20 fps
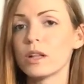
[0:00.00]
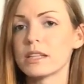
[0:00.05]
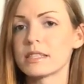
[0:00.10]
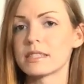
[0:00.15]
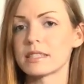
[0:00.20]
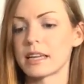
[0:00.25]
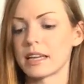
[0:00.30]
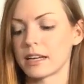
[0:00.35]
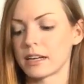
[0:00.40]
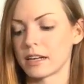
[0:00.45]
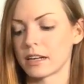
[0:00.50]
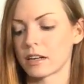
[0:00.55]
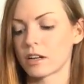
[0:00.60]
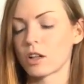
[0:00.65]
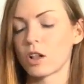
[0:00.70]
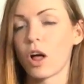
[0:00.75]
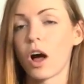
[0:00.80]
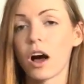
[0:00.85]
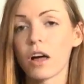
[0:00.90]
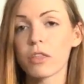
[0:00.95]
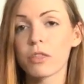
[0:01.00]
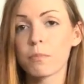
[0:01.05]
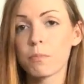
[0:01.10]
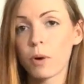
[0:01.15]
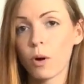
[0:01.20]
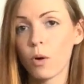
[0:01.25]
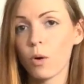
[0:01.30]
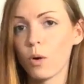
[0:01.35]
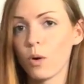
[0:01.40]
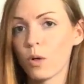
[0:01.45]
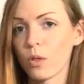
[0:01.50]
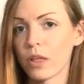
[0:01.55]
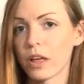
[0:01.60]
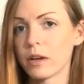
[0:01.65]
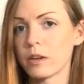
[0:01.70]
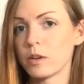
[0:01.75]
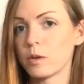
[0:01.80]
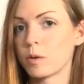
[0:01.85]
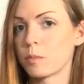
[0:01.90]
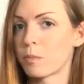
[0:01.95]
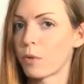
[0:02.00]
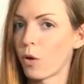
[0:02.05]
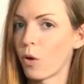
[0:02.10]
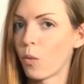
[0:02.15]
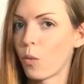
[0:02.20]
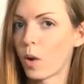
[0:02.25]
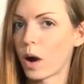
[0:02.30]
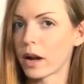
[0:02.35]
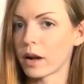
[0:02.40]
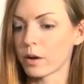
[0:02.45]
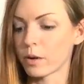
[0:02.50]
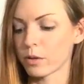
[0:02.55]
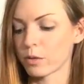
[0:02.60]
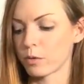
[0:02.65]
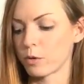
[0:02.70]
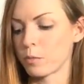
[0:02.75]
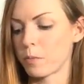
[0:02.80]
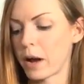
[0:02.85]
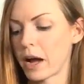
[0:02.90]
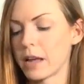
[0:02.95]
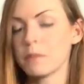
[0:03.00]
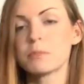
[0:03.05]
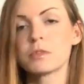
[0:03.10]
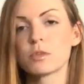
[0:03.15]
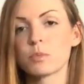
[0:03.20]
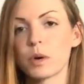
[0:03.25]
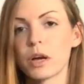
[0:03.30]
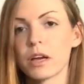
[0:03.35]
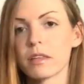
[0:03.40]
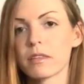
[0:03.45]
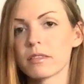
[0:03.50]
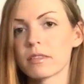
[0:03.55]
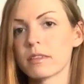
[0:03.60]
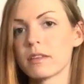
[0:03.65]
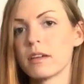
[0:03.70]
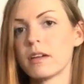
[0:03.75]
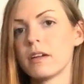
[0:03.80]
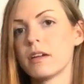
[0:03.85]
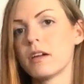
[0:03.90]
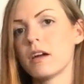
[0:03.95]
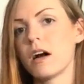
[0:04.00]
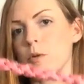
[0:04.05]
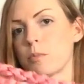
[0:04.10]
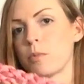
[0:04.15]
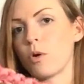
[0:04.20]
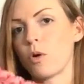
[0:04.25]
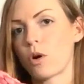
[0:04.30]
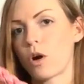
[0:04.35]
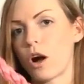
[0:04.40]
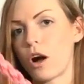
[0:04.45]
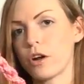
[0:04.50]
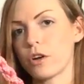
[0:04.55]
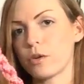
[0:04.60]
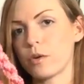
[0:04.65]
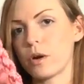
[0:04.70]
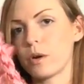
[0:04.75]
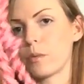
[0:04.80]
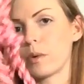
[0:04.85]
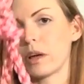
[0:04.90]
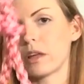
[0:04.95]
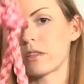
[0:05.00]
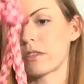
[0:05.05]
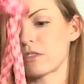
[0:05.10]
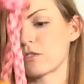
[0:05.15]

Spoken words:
It's like a cloth pole that you would pull wire through pipes with, or pull conduit with.